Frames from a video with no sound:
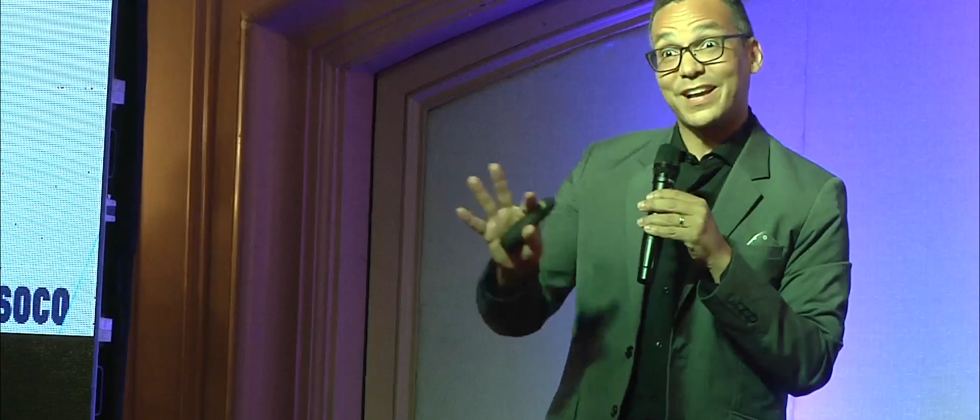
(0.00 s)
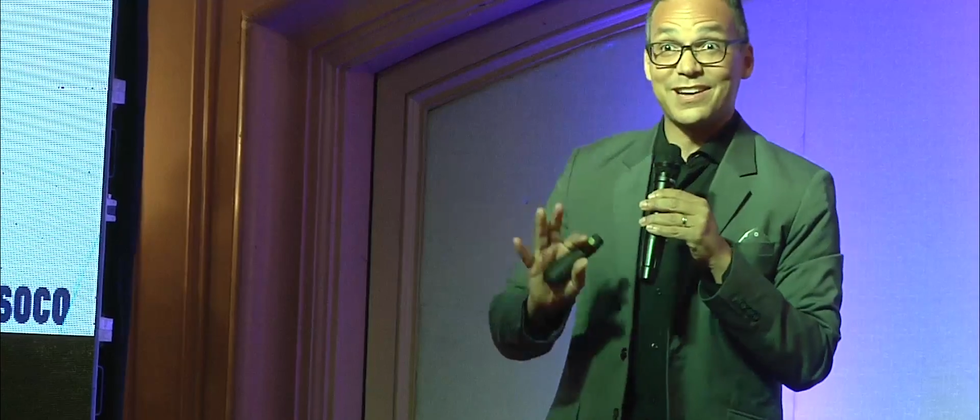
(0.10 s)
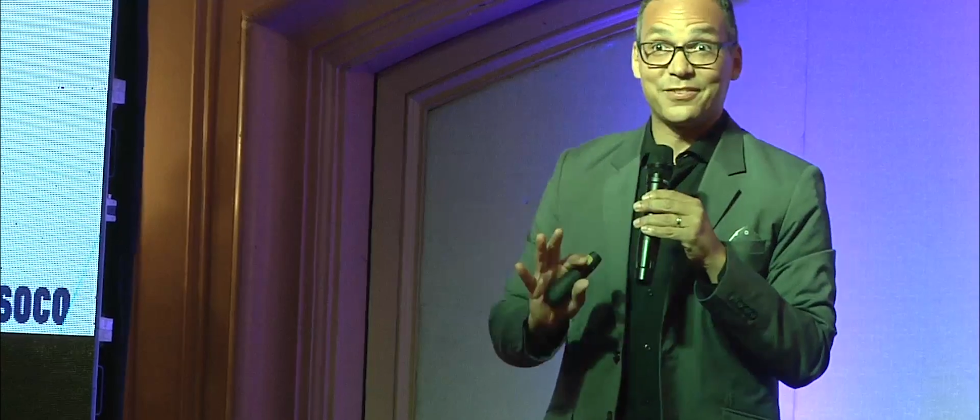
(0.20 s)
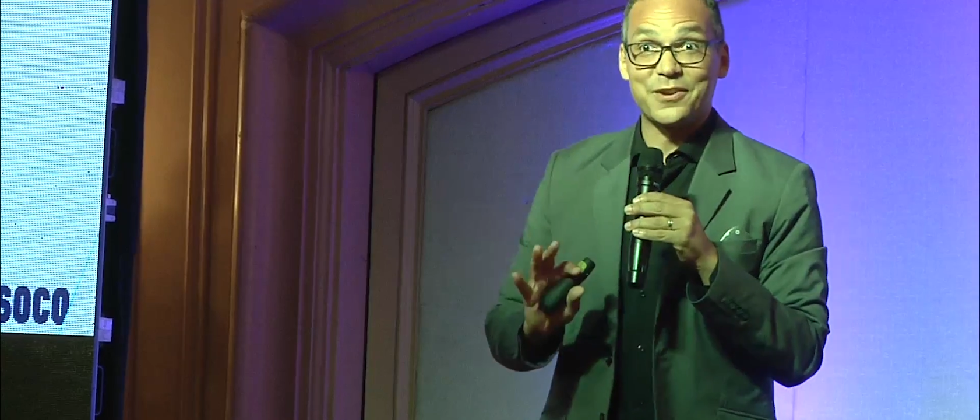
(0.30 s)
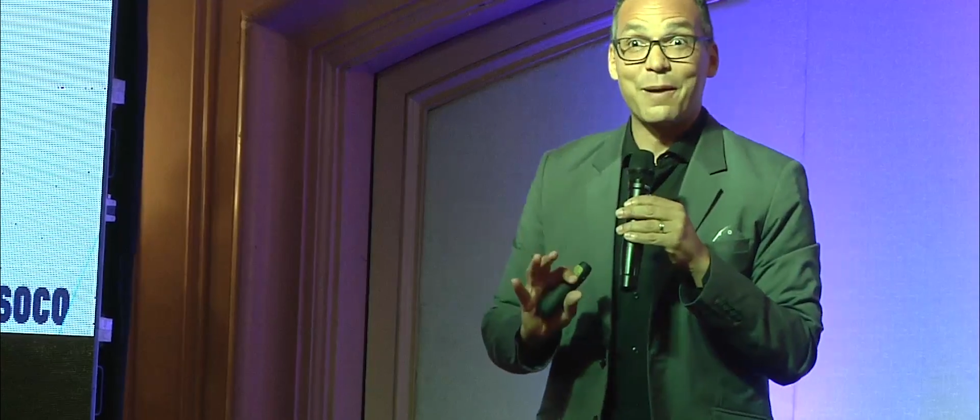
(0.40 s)
to
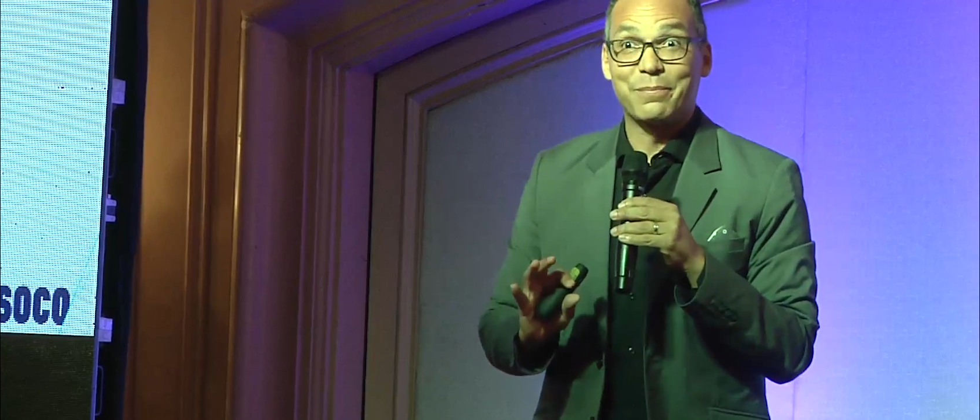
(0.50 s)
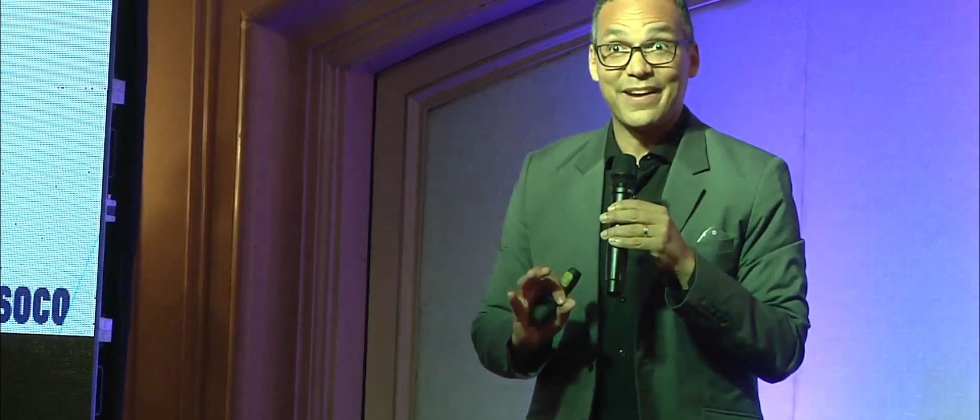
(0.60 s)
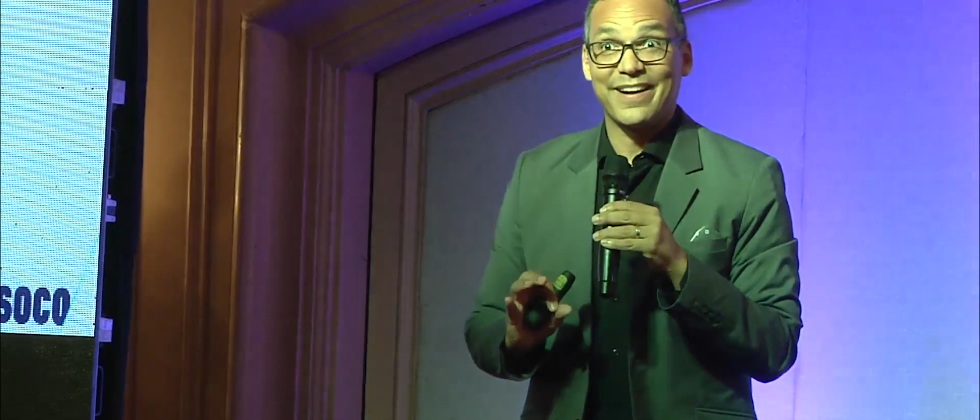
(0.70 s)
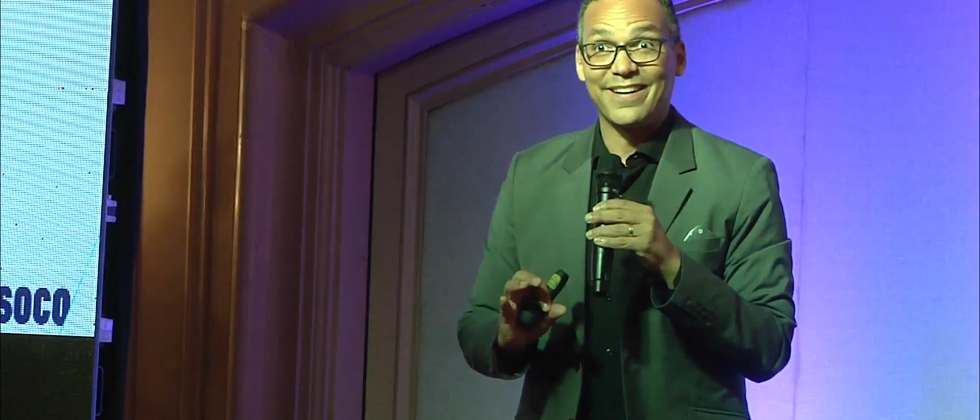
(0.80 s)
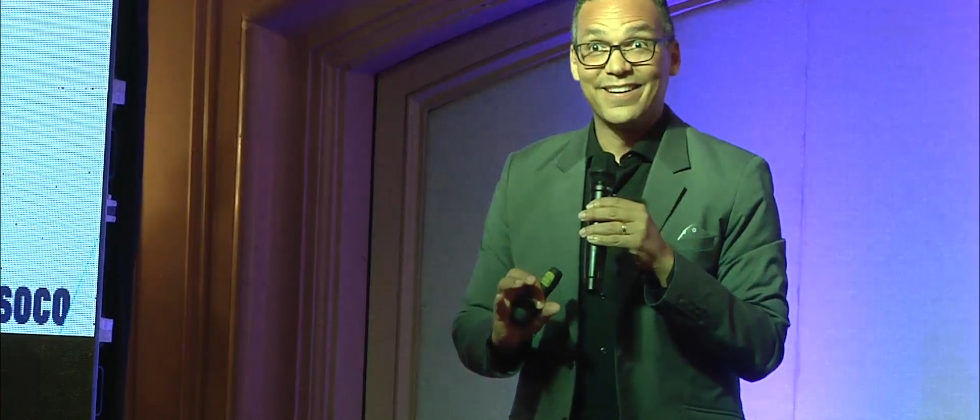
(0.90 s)
kind of stop
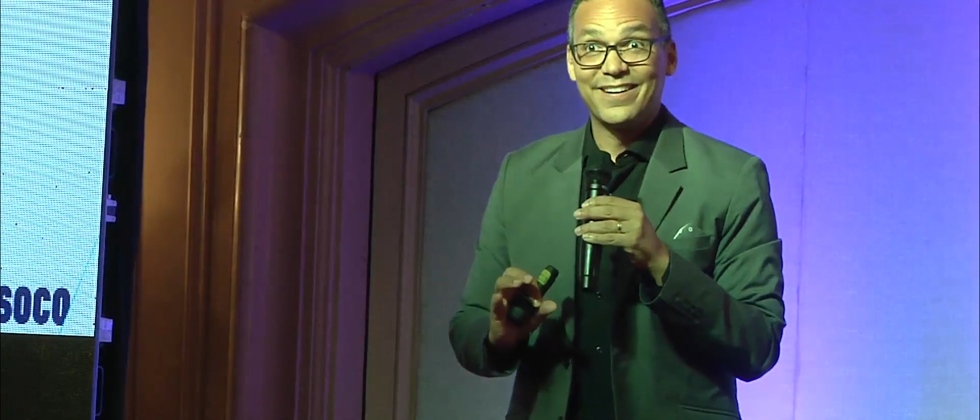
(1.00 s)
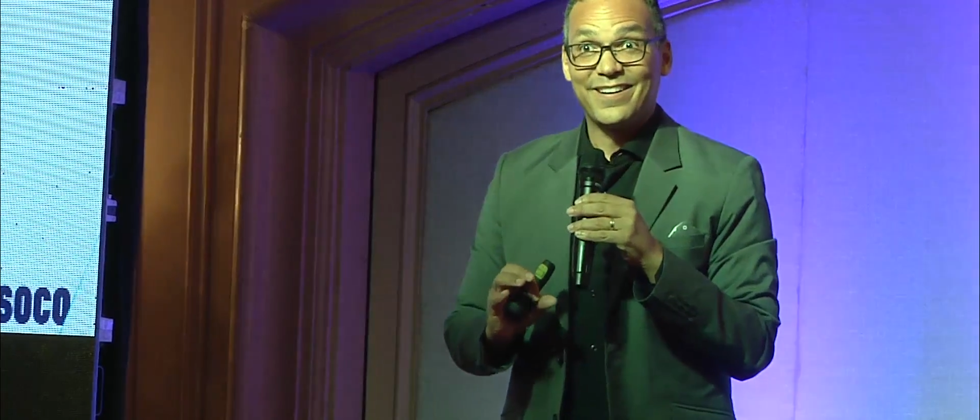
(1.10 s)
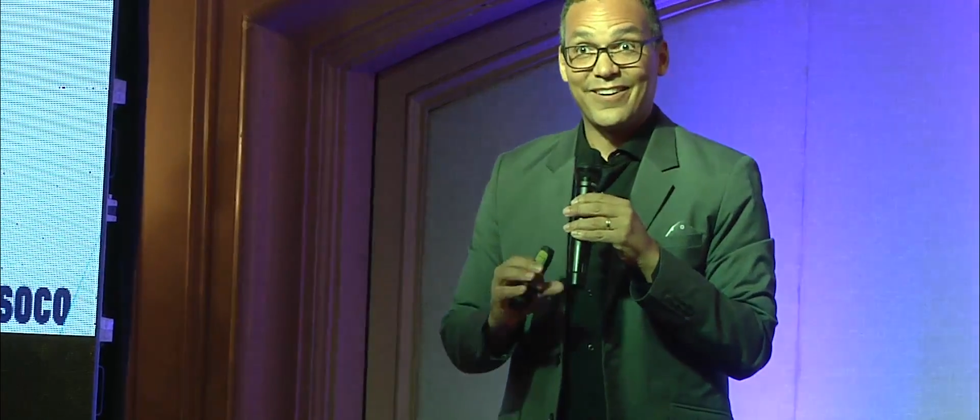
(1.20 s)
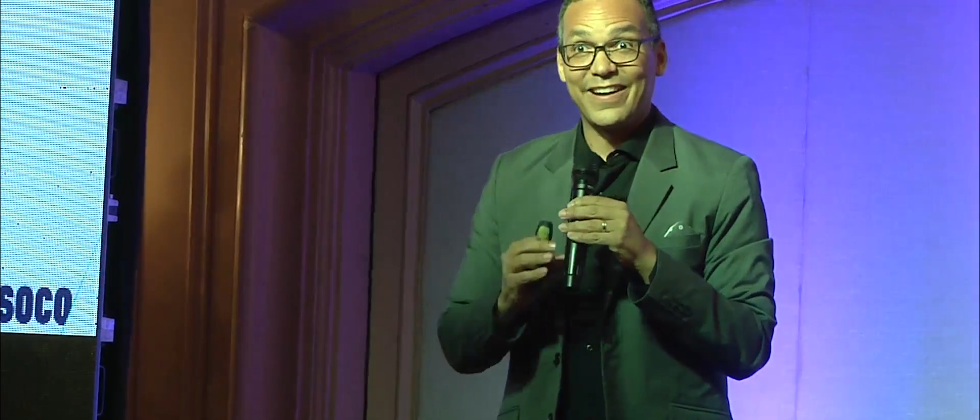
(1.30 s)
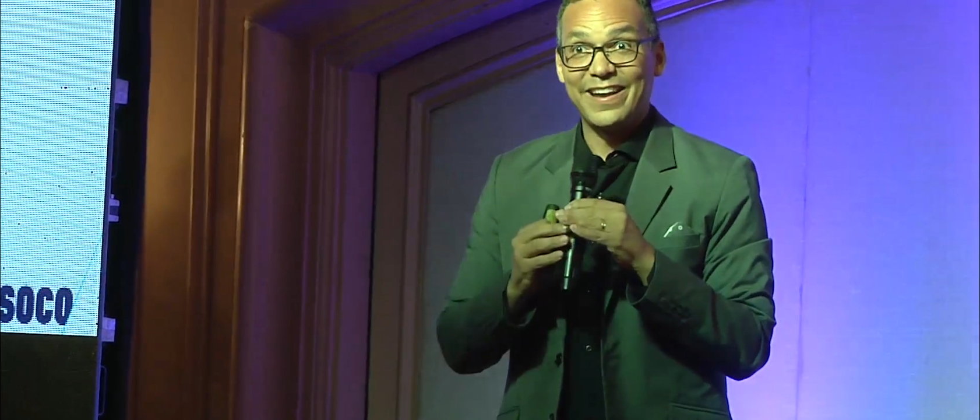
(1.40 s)
there,
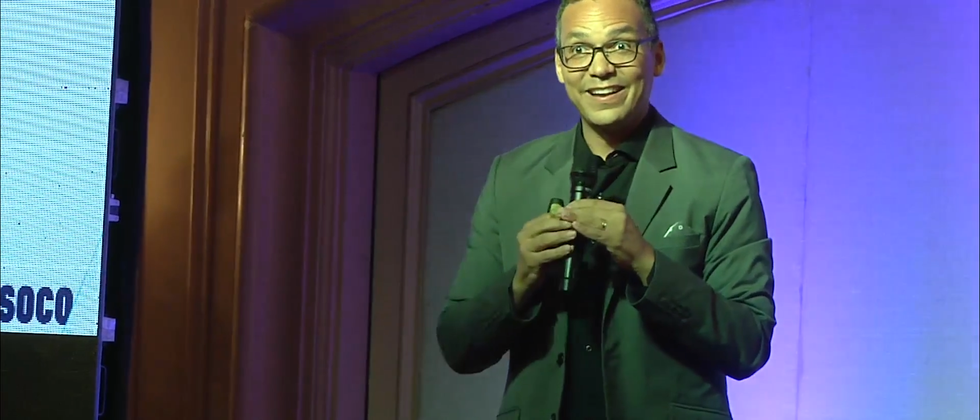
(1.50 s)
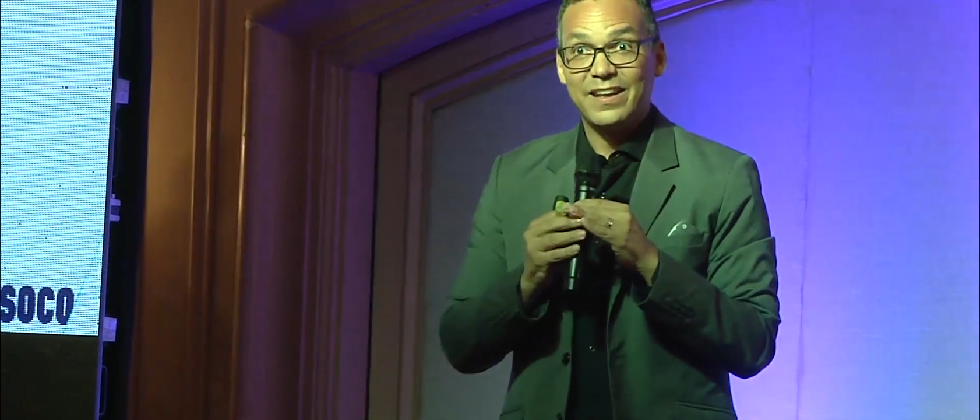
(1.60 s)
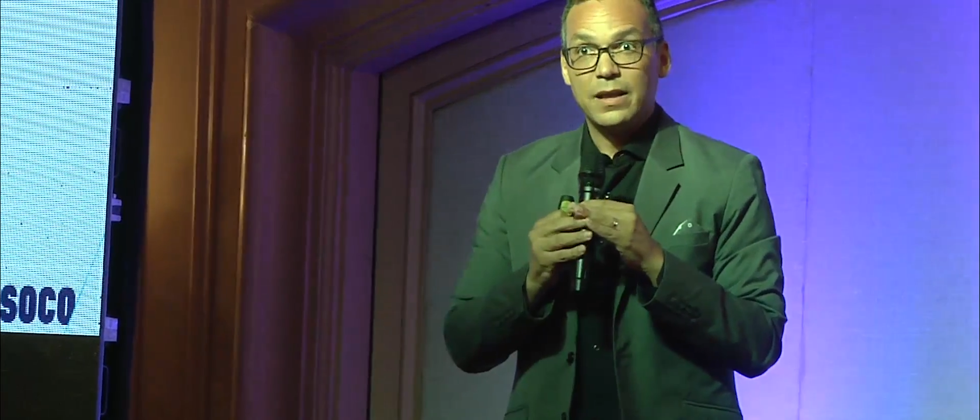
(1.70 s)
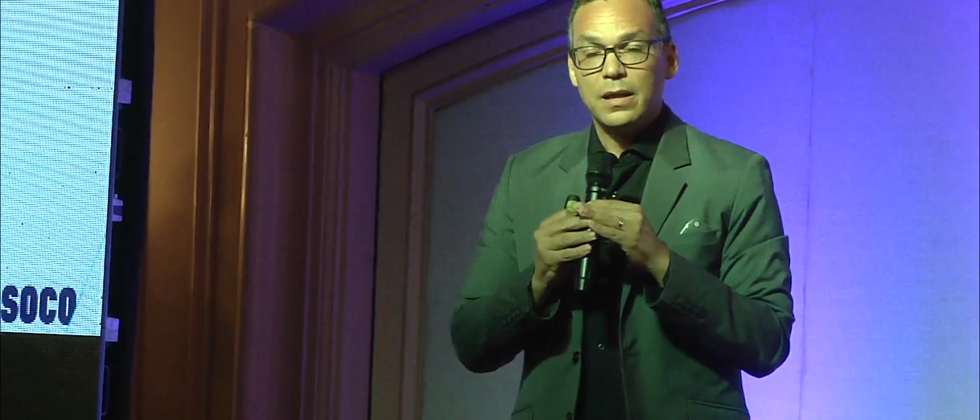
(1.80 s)
all right?